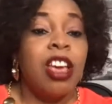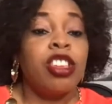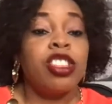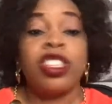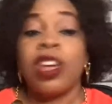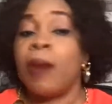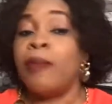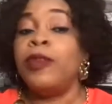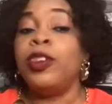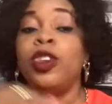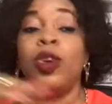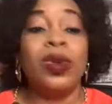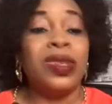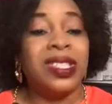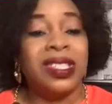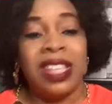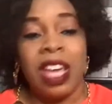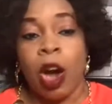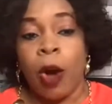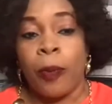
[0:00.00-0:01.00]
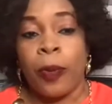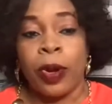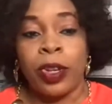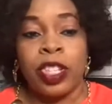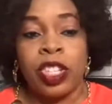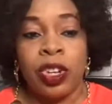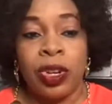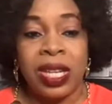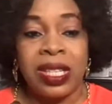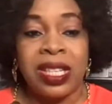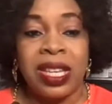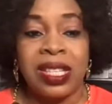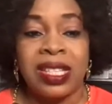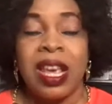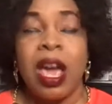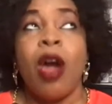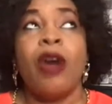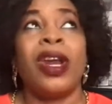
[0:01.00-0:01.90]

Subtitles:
some use their opportunities.